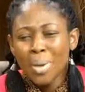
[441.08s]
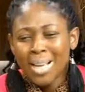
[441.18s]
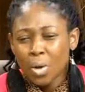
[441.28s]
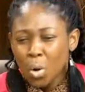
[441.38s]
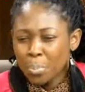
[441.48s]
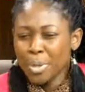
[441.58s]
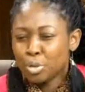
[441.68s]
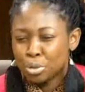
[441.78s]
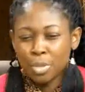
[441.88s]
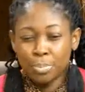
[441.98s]
make i come paint
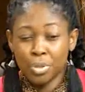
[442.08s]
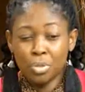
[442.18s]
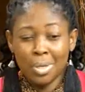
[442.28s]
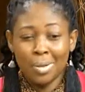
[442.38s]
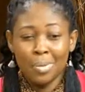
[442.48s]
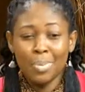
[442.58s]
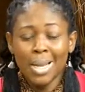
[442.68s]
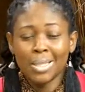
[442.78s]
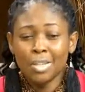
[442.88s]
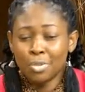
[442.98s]
you the picture now e be mm.
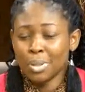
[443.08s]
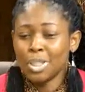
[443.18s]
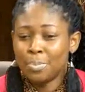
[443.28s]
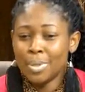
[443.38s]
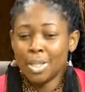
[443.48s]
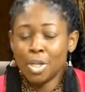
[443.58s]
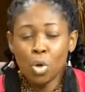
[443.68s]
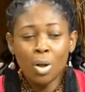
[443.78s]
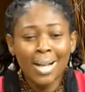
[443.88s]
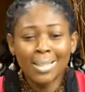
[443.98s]
like say for this place now, they
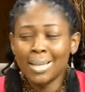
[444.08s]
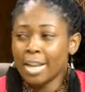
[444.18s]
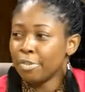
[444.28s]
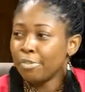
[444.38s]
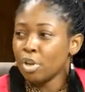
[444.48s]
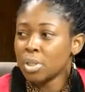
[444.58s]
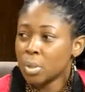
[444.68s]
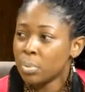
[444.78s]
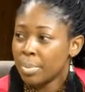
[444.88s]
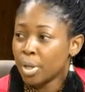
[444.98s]
come gather like forty
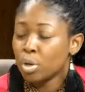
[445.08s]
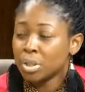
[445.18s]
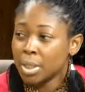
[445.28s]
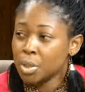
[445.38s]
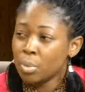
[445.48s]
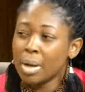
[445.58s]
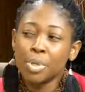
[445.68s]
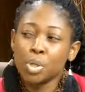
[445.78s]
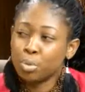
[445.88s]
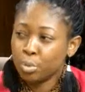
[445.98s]
women because they do am
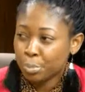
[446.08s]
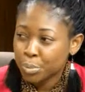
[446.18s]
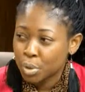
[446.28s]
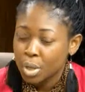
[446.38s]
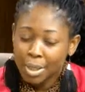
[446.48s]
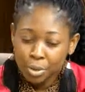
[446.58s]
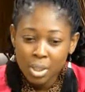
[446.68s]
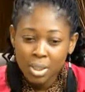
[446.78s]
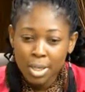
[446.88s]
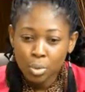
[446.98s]
in groups mm-hmm. That's so
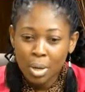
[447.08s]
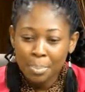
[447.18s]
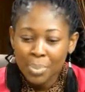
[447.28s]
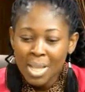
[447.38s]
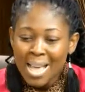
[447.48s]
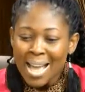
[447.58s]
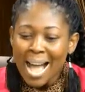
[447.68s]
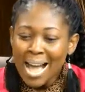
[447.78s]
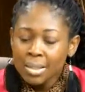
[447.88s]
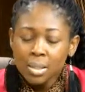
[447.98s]
they take do am
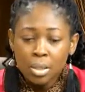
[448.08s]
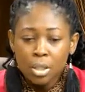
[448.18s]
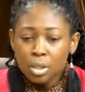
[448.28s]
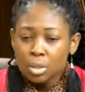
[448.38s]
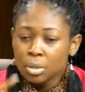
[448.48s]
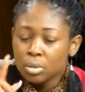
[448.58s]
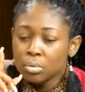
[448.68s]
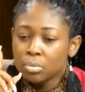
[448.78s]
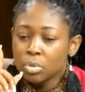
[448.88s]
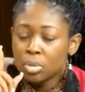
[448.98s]
and
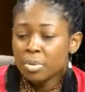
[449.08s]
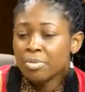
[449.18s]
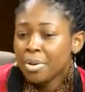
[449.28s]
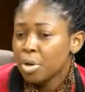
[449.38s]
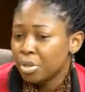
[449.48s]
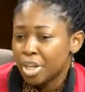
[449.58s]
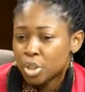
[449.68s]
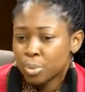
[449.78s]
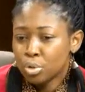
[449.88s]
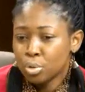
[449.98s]
to be very
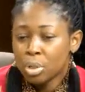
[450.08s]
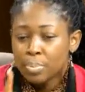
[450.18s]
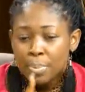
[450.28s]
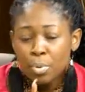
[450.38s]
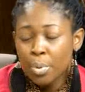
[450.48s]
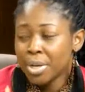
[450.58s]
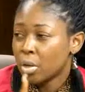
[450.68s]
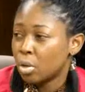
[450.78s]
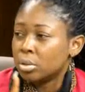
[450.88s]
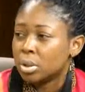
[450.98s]
honest with you the people where they
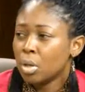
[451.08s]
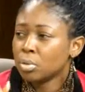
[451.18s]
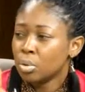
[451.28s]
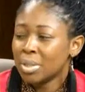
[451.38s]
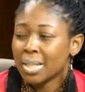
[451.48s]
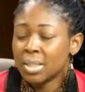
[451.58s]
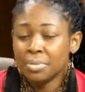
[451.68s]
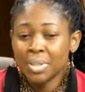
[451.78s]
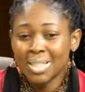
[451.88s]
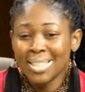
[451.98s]
conduct those
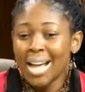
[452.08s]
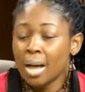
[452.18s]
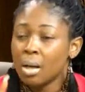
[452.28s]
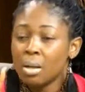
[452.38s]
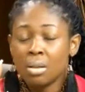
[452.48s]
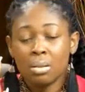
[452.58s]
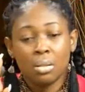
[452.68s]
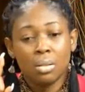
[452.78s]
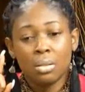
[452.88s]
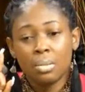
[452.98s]
activities are
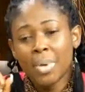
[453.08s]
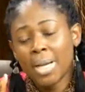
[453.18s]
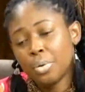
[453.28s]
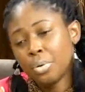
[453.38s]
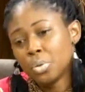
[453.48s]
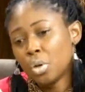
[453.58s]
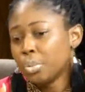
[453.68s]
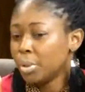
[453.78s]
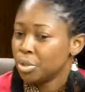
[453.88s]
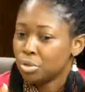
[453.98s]
make i not talk
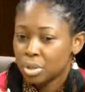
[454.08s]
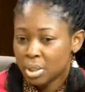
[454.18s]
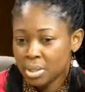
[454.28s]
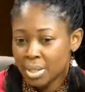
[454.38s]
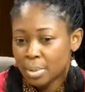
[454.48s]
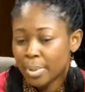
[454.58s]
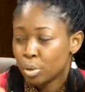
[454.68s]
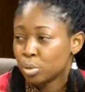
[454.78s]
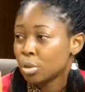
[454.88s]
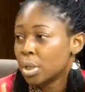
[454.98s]
religious leaders but i go
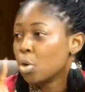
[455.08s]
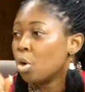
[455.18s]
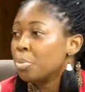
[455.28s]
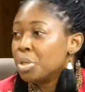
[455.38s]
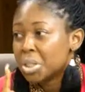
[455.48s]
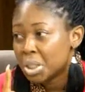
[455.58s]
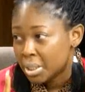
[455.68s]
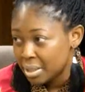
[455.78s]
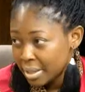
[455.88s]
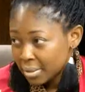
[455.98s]
talk say community
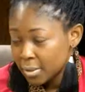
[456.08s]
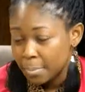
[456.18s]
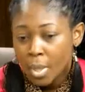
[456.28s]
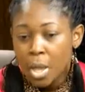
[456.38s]
leaders. Mm-hmm.